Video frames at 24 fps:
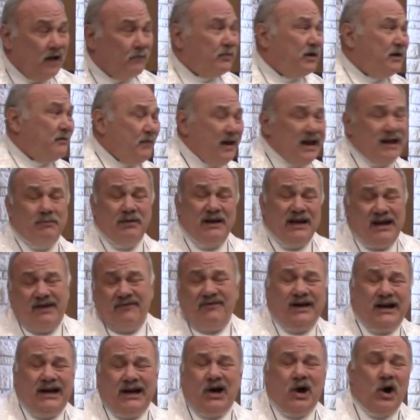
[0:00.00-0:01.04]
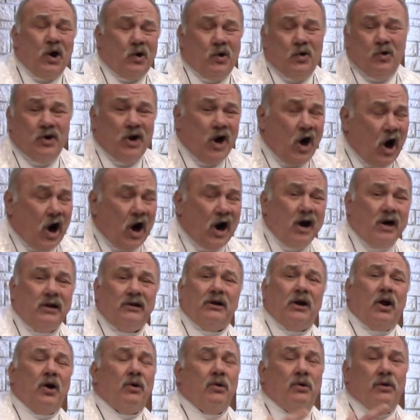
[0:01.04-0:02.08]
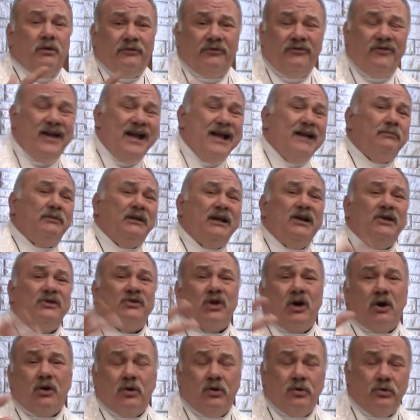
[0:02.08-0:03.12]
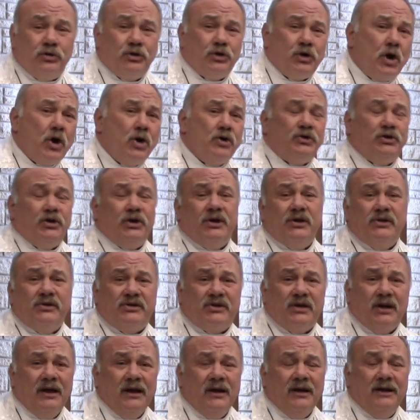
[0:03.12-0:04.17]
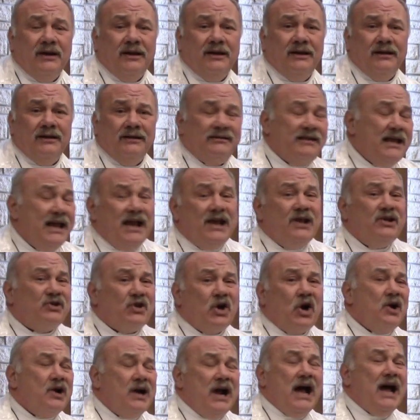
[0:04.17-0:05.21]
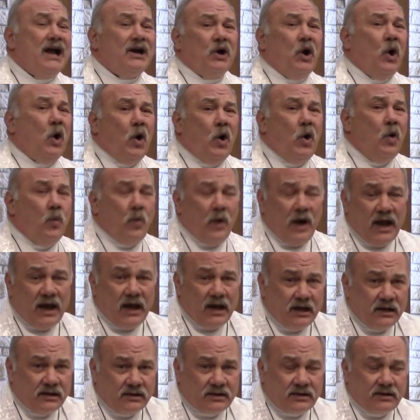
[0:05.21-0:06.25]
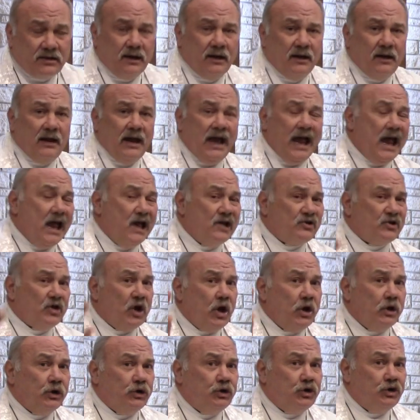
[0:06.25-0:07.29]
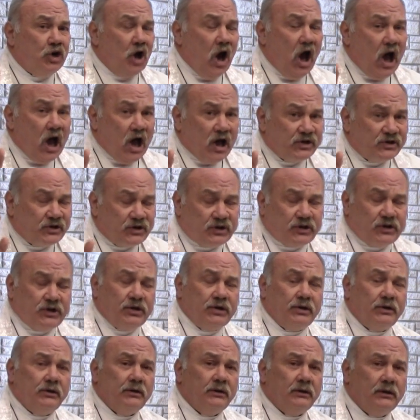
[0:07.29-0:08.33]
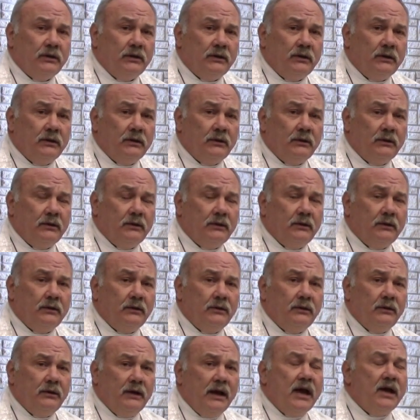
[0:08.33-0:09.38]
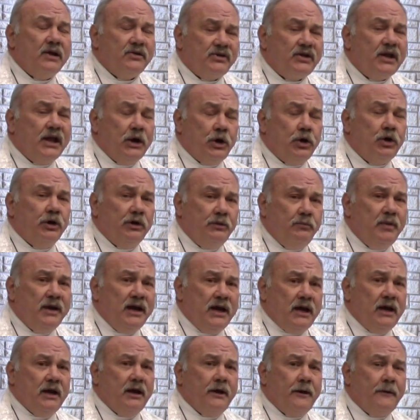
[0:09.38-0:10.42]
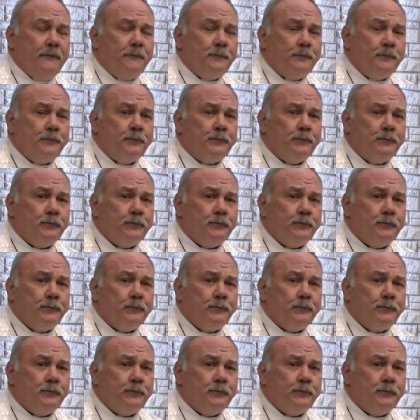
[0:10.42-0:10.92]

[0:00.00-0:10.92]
but maybe even in our own heart, our own families, our own churches, things are not always as just as they could be.